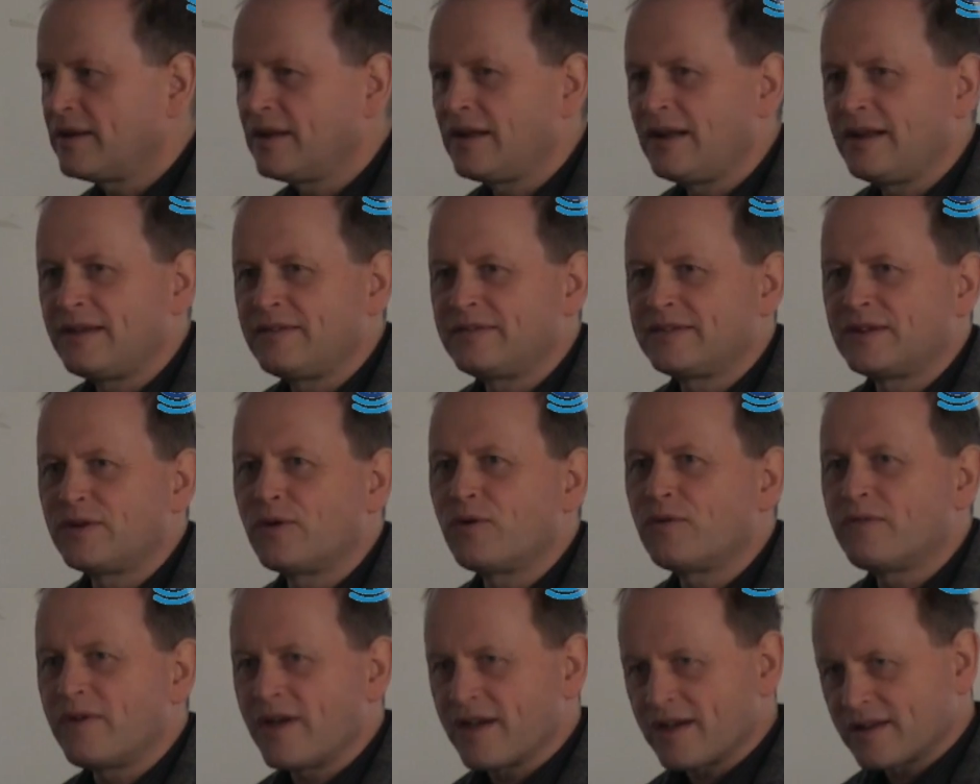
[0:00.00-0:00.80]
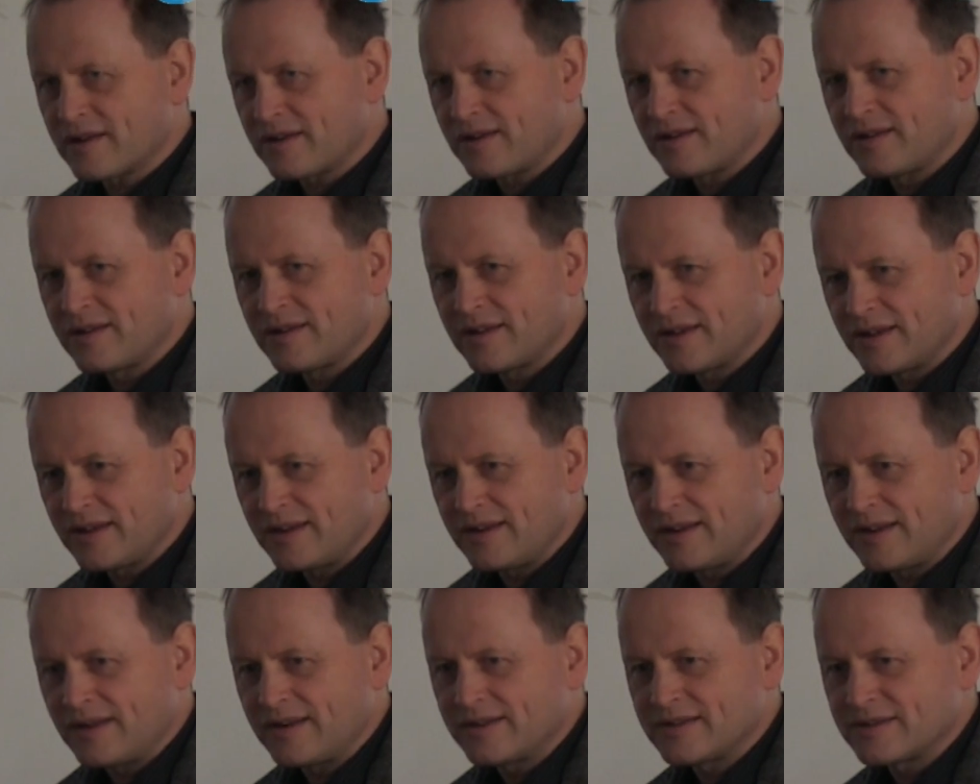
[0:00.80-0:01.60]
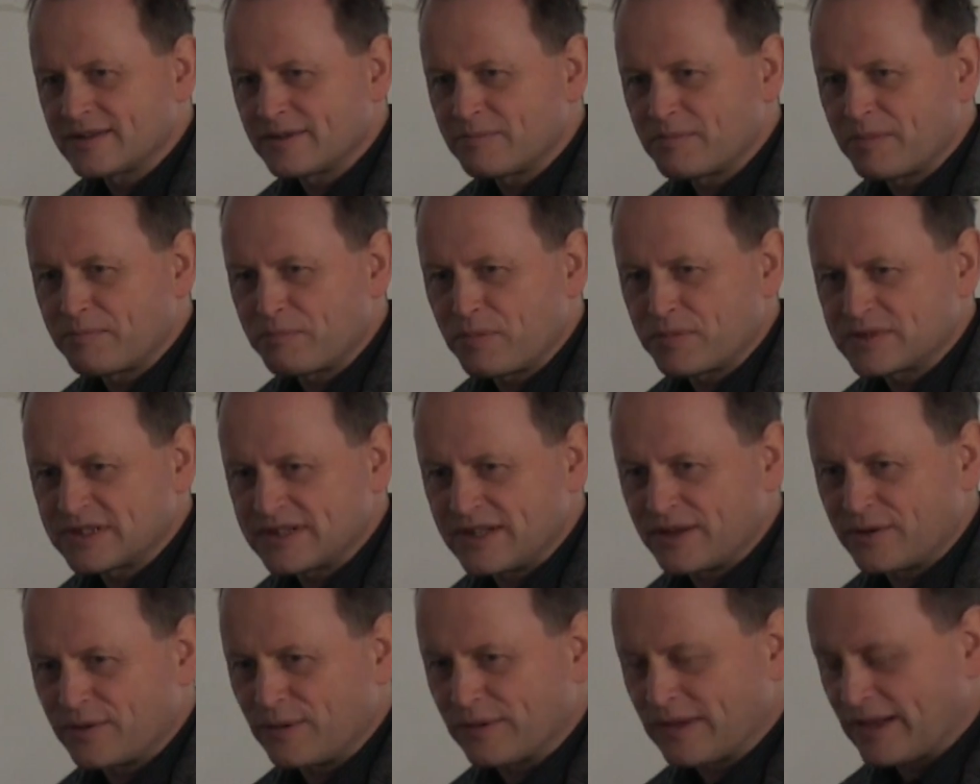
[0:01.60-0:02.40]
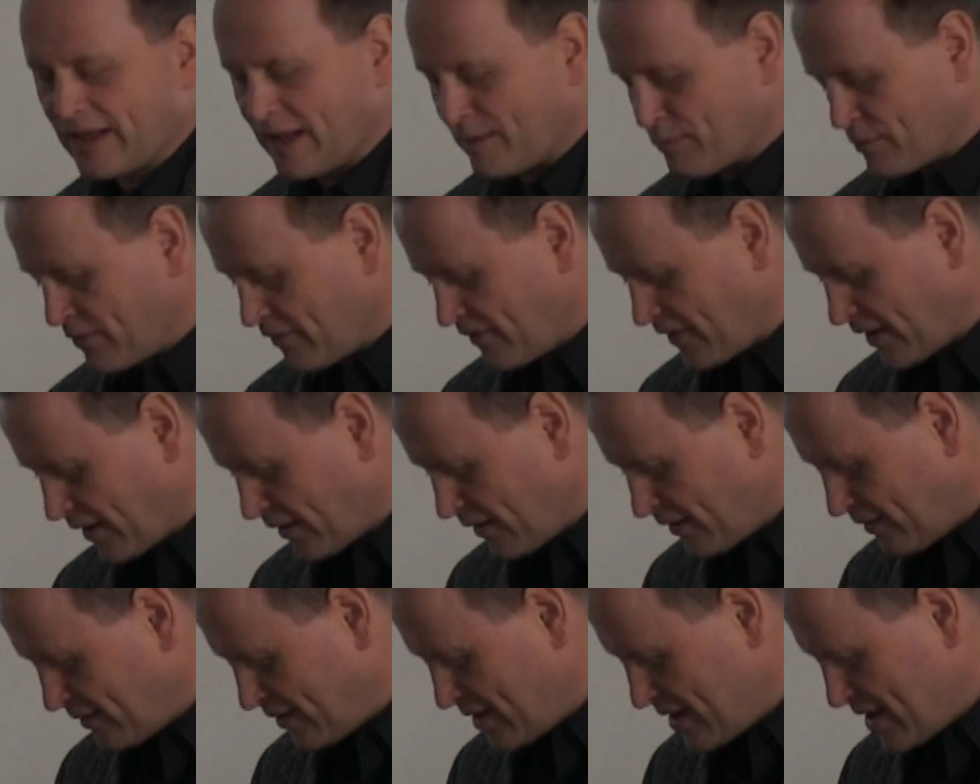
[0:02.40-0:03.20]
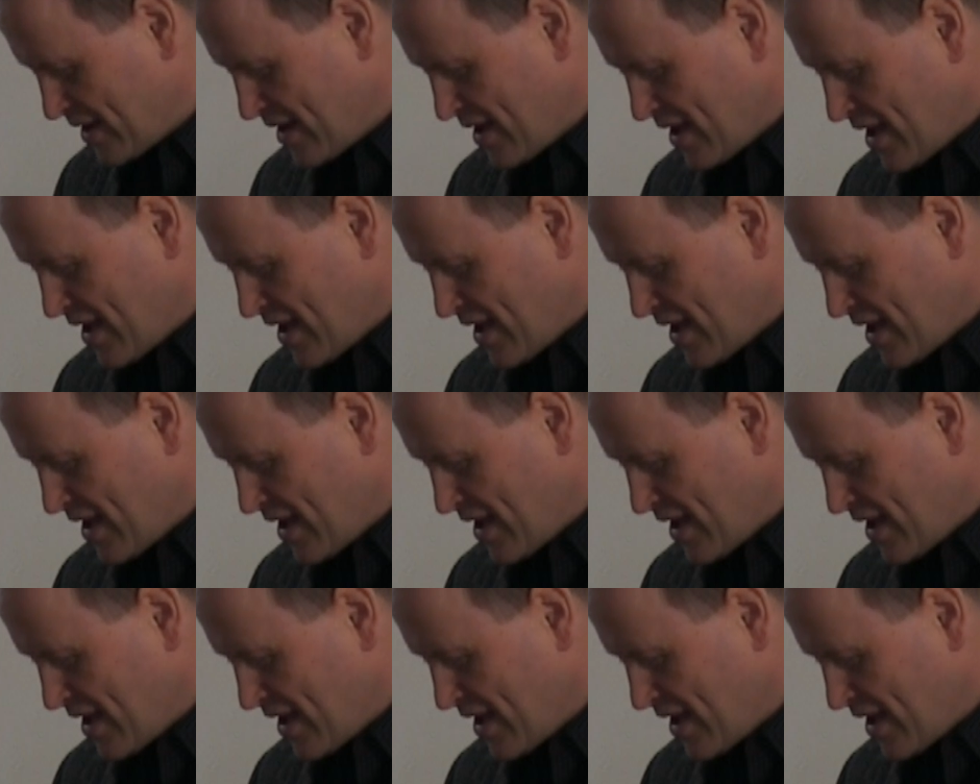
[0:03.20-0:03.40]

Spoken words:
and he lived in Auvergne, in a city called Clermont-Ferrand,